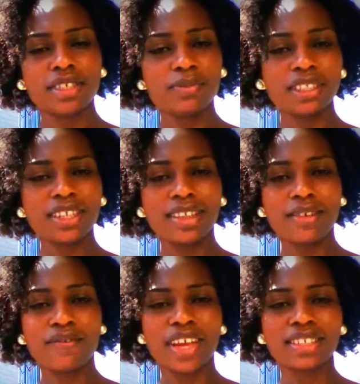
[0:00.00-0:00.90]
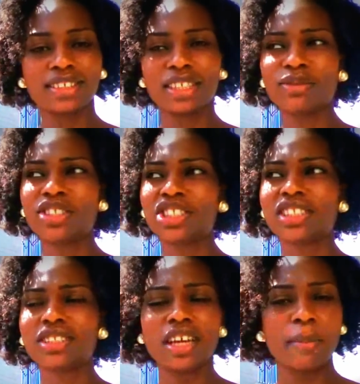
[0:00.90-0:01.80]
It wasn't anything fancy, it was
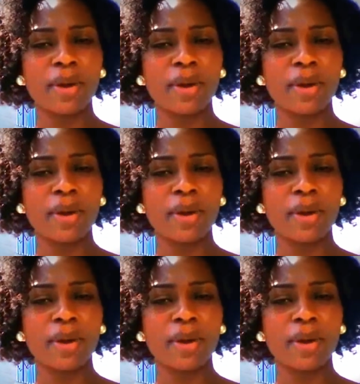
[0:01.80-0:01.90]
just a